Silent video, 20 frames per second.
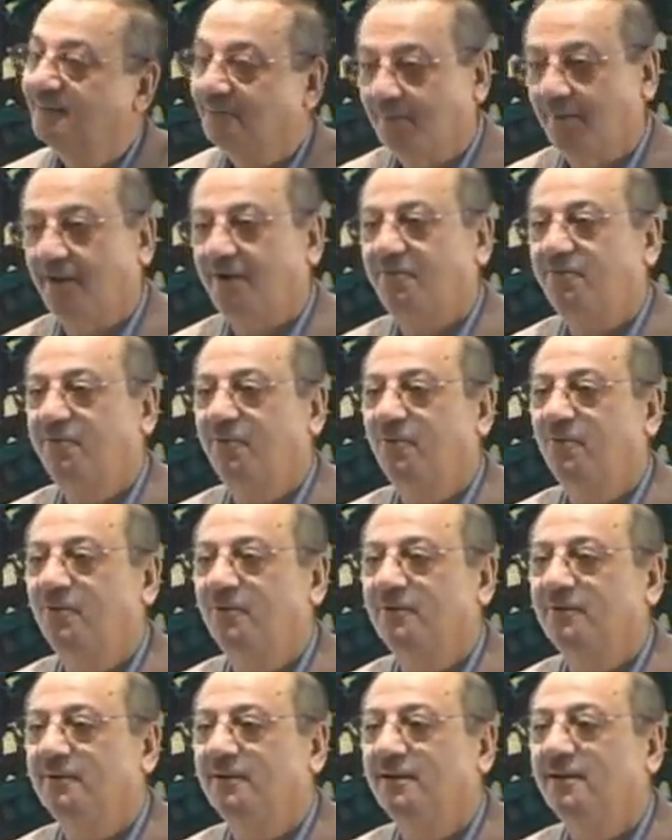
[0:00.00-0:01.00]

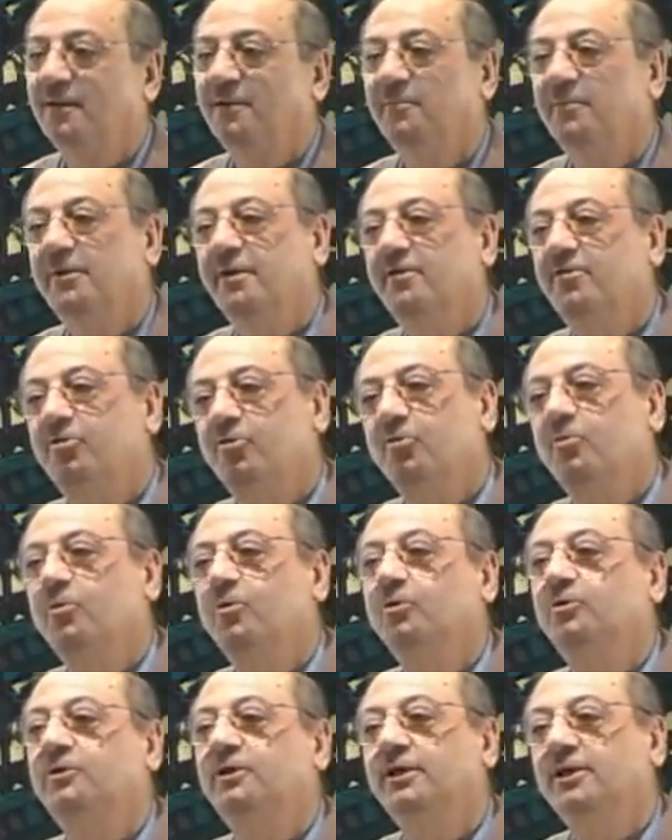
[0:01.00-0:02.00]
Marfu'un bi
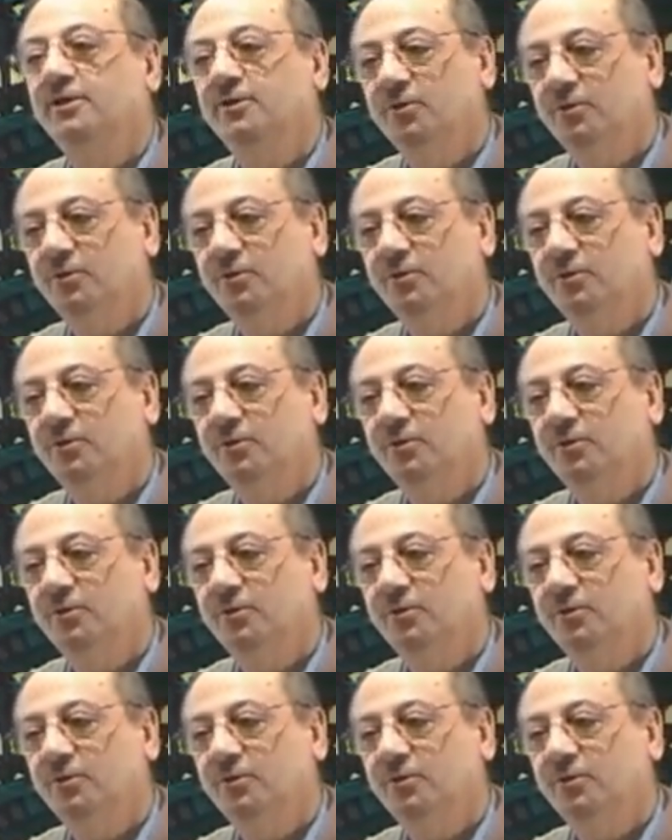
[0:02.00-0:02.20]
thubuti